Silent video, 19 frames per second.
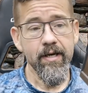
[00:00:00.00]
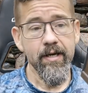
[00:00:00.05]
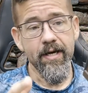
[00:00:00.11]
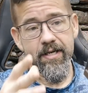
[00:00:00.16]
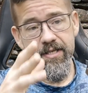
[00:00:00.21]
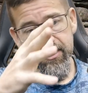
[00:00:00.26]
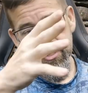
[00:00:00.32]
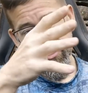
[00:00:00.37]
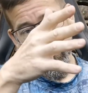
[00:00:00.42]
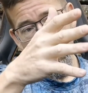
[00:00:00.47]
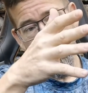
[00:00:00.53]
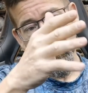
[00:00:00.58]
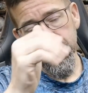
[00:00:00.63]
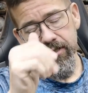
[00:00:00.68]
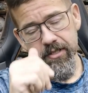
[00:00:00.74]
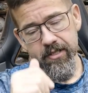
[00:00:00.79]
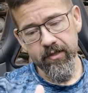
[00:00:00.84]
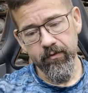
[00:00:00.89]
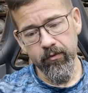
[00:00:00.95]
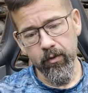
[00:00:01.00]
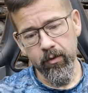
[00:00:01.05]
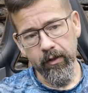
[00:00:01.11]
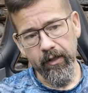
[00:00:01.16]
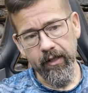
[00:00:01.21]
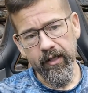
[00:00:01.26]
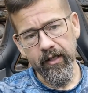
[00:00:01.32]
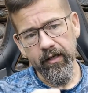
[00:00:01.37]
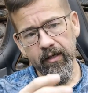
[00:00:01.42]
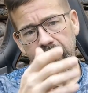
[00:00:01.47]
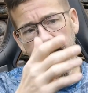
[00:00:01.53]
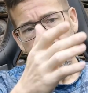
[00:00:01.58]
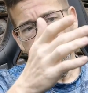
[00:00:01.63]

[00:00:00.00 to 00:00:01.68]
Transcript: I was still able to see really clear.